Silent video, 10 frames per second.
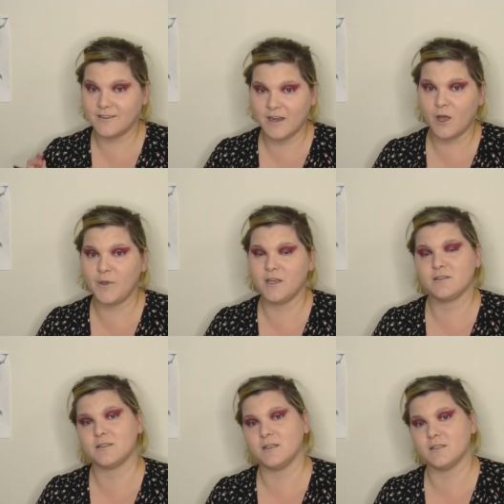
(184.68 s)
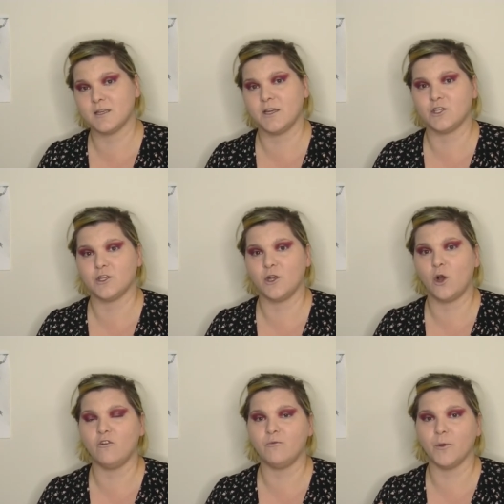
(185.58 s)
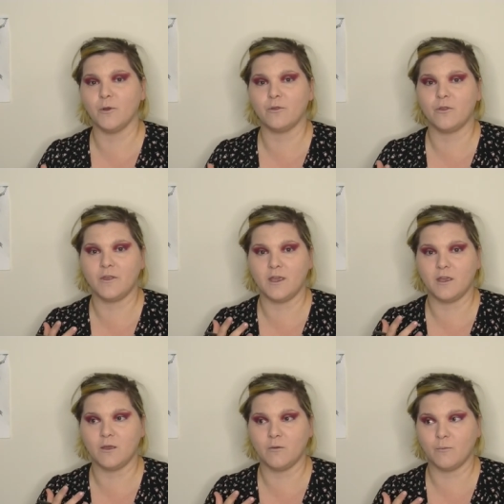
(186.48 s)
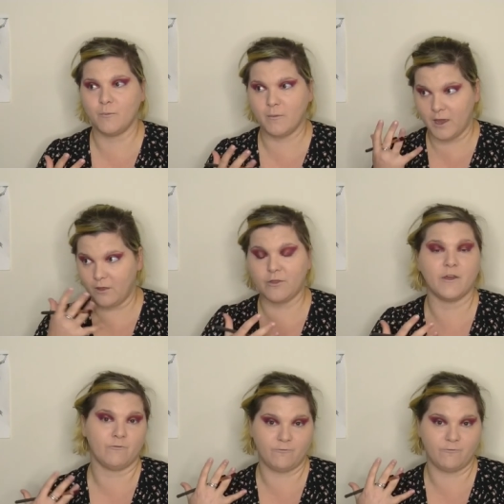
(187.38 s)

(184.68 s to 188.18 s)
numbing sensation of both the mouth and